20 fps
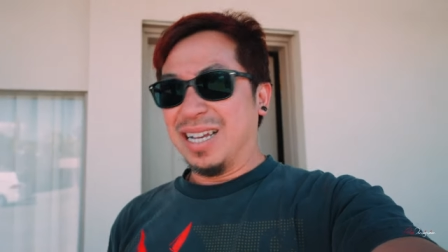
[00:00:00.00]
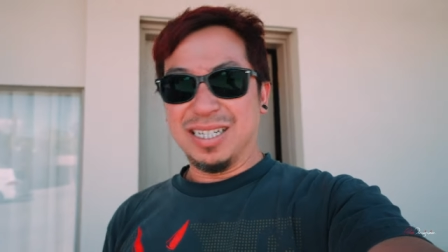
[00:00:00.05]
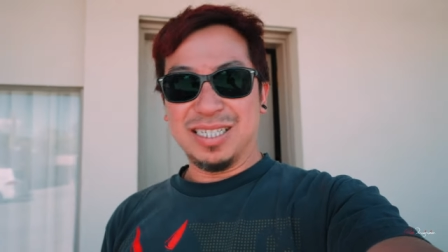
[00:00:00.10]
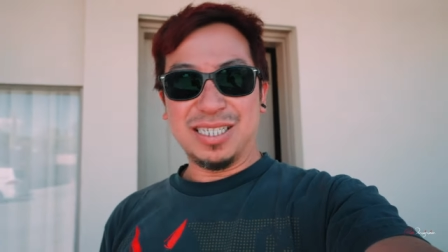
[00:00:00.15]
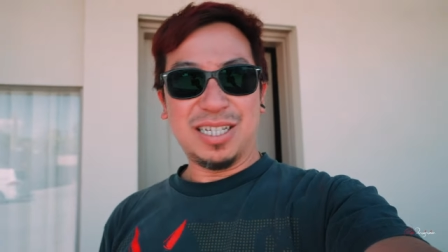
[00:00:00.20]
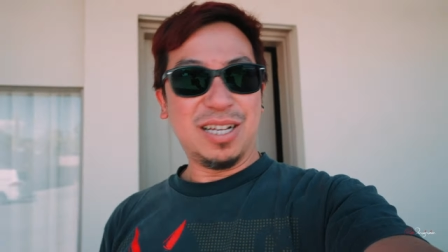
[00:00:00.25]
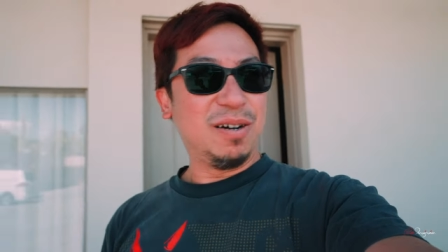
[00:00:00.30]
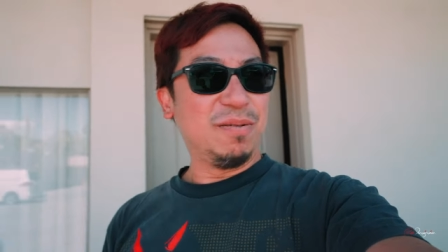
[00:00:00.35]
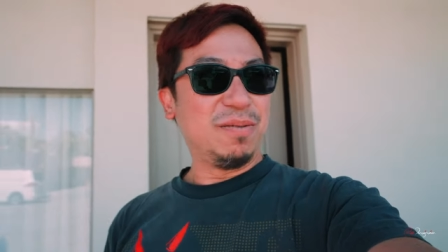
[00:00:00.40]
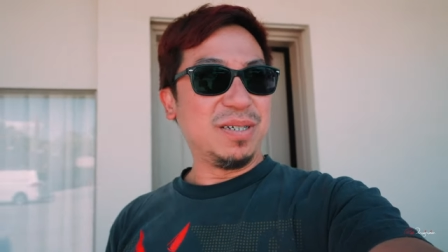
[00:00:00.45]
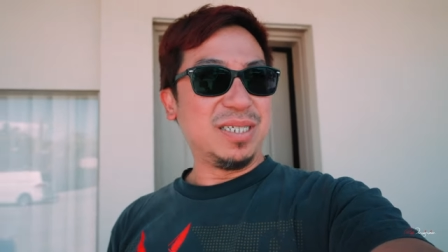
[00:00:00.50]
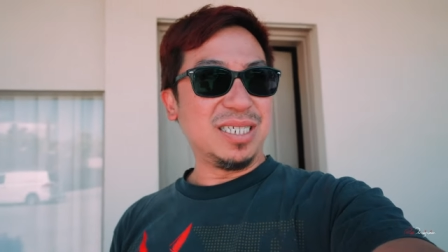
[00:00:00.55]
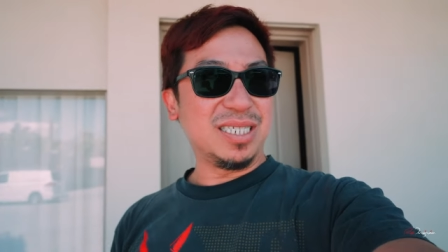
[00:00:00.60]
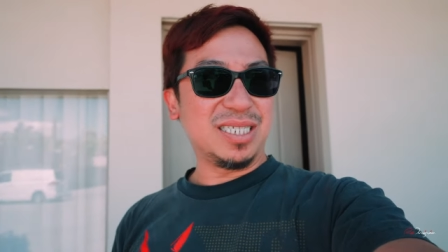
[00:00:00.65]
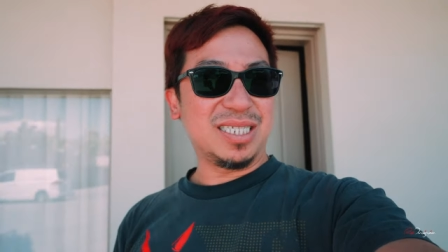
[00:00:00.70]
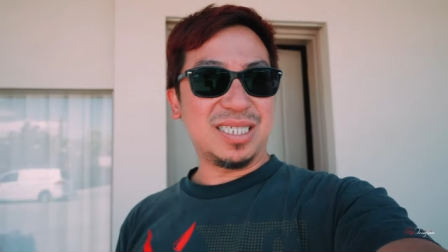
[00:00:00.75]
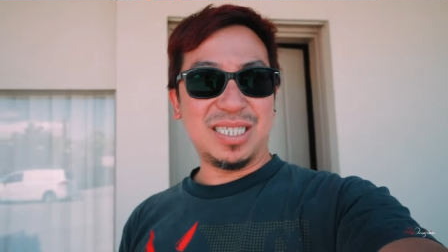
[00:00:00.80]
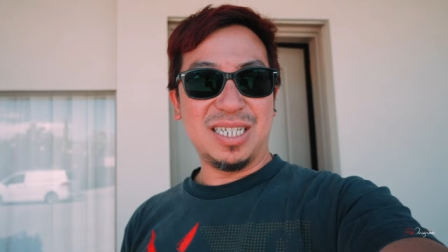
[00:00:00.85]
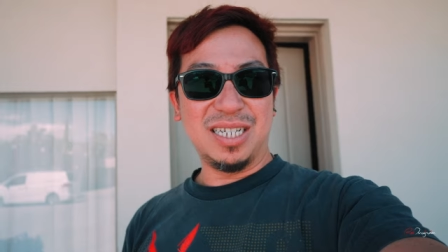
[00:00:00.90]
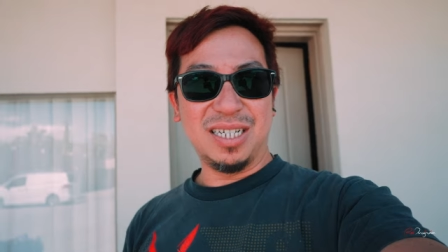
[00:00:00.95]
so we
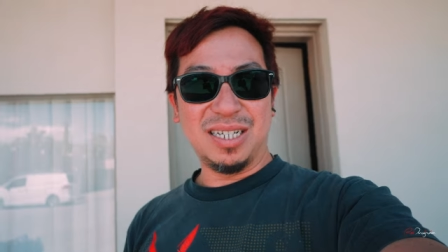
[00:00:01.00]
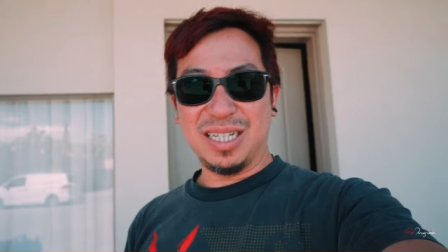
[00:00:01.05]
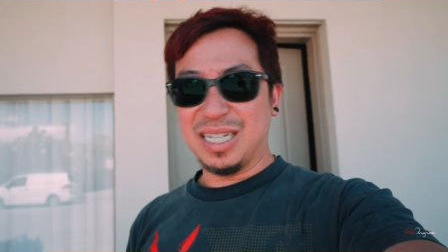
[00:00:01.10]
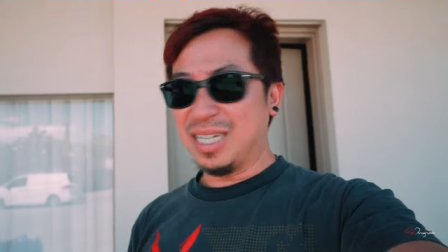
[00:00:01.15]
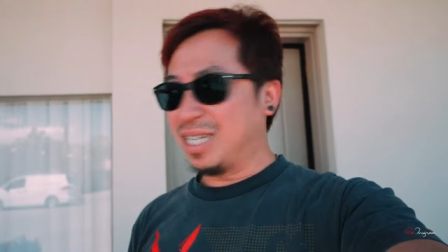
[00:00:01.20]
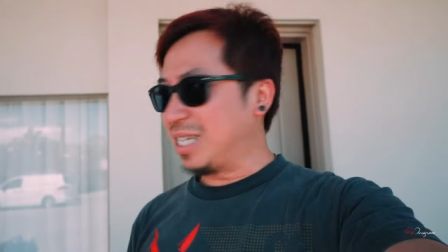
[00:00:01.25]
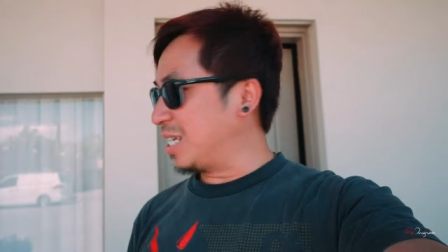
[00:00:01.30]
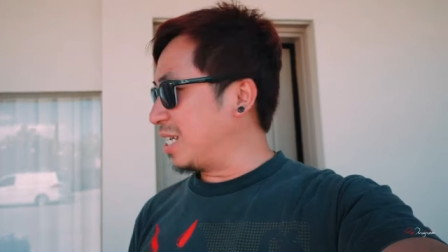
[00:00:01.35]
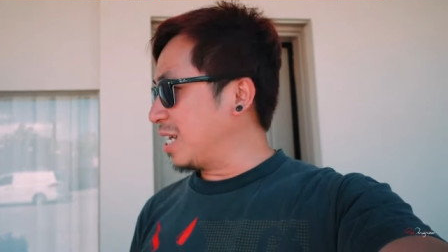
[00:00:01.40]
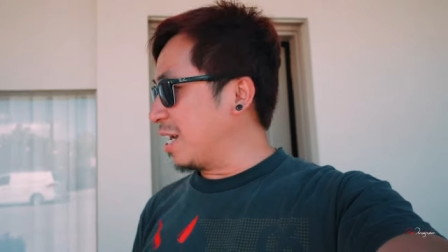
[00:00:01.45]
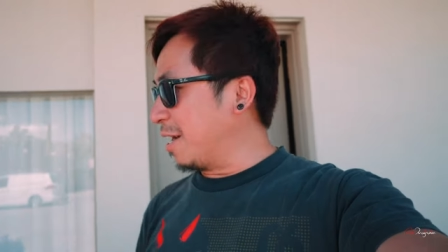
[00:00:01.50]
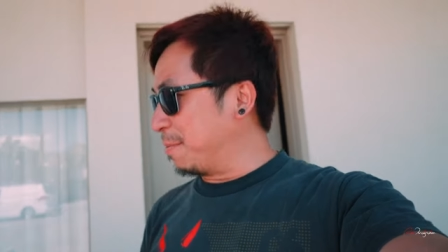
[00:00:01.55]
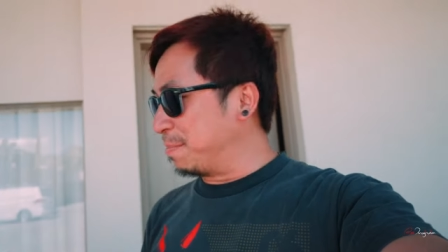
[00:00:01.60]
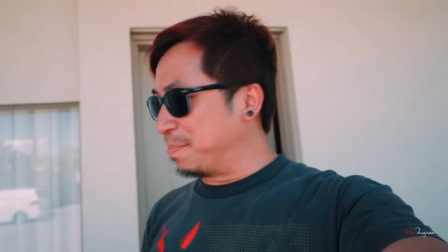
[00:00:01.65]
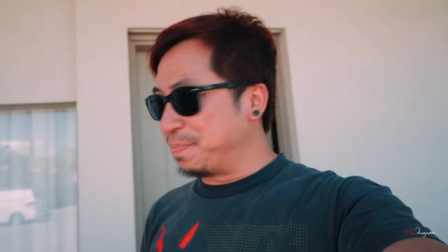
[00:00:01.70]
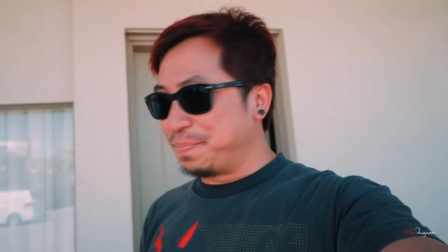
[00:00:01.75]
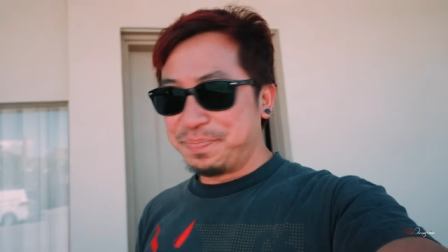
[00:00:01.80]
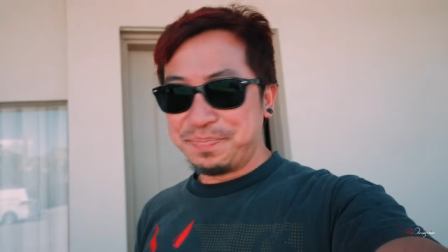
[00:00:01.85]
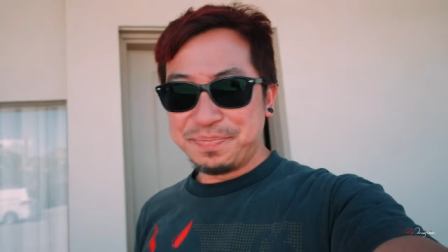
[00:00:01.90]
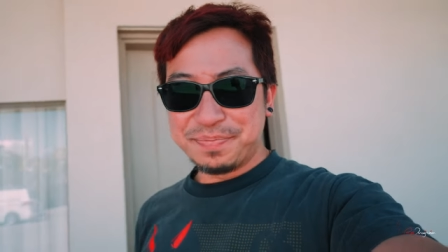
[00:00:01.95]
just chill in the
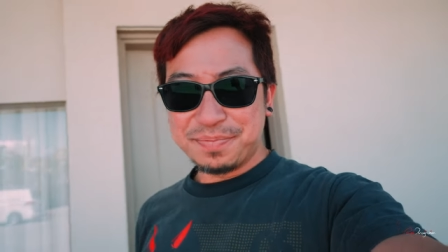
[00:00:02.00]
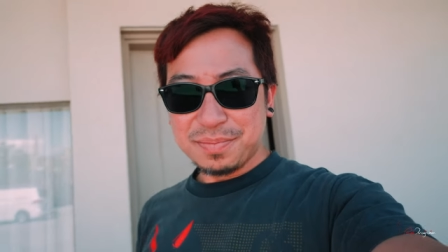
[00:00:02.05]
um,